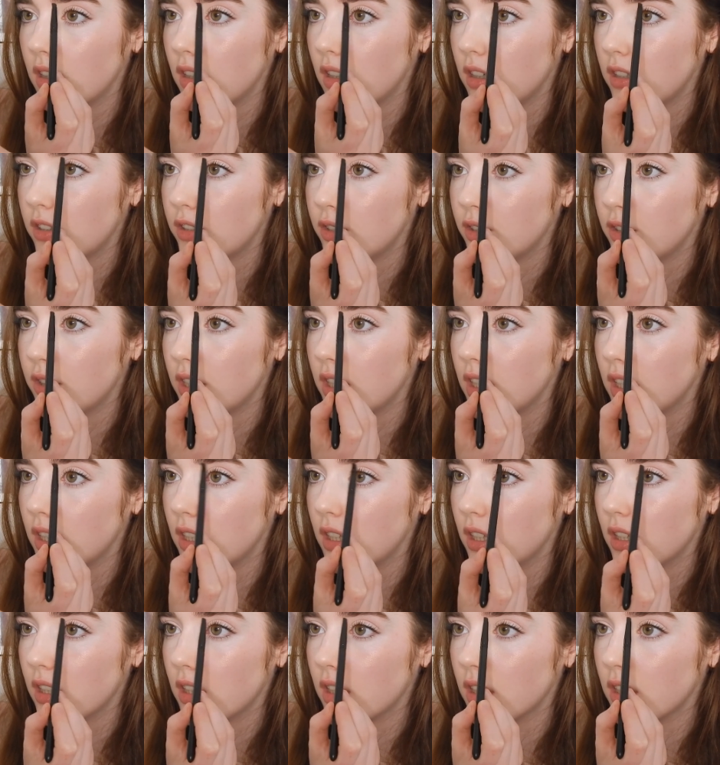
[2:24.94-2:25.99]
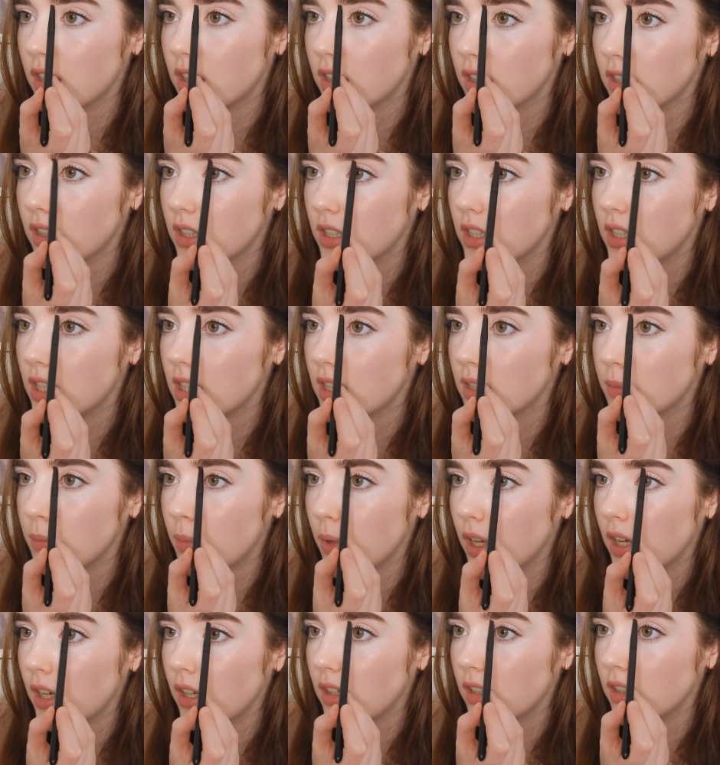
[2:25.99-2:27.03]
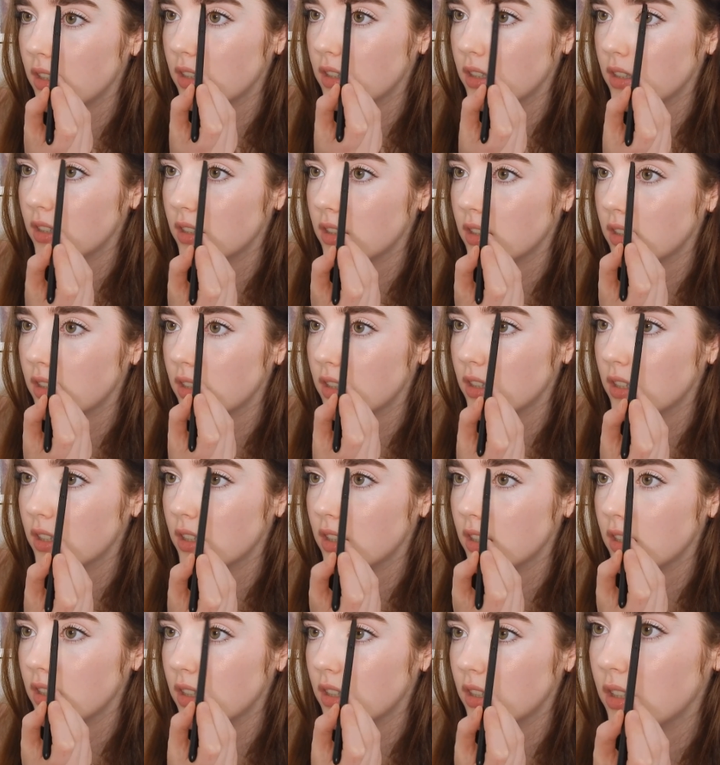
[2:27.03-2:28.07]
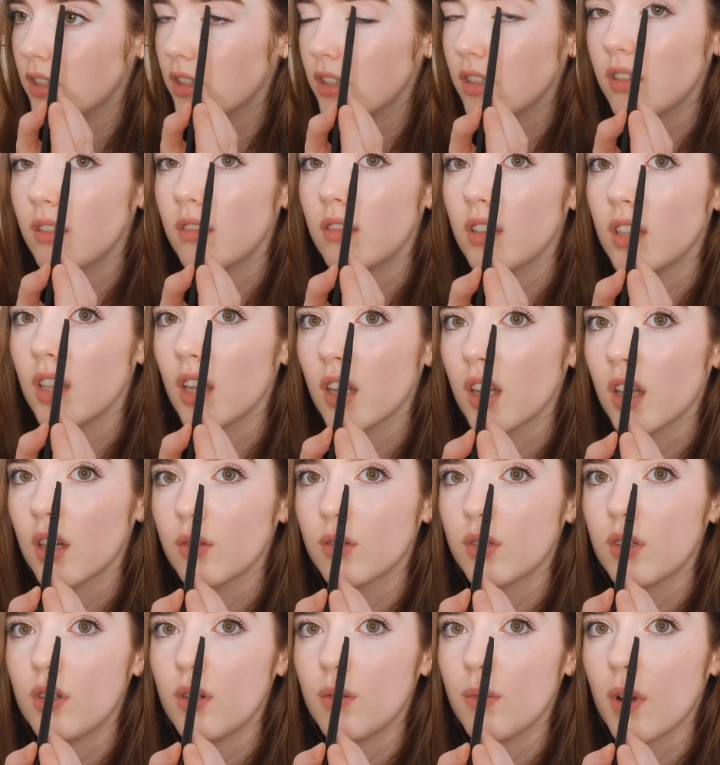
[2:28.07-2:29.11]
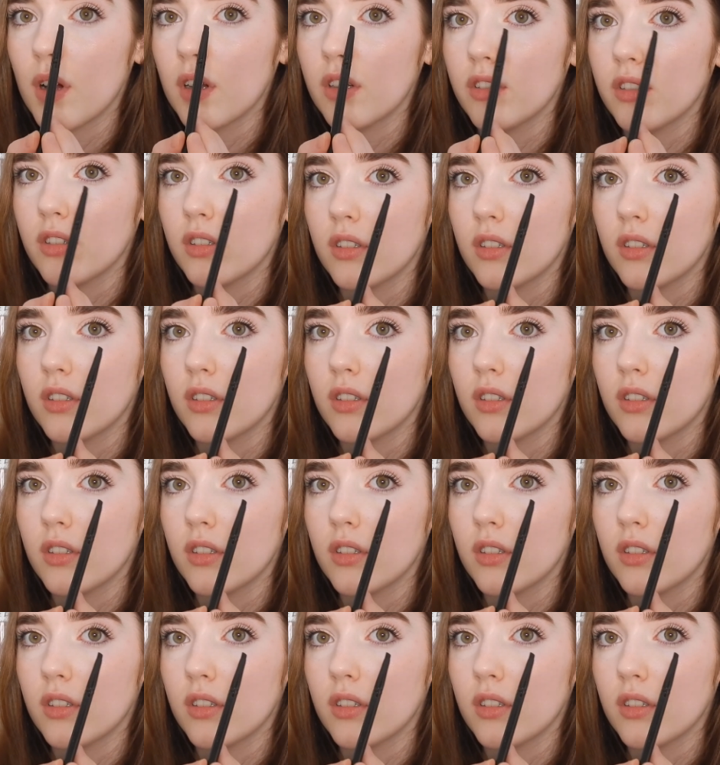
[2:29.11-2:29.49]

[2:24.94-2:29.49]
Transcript: underneath this bit. Oh, I think that was too much.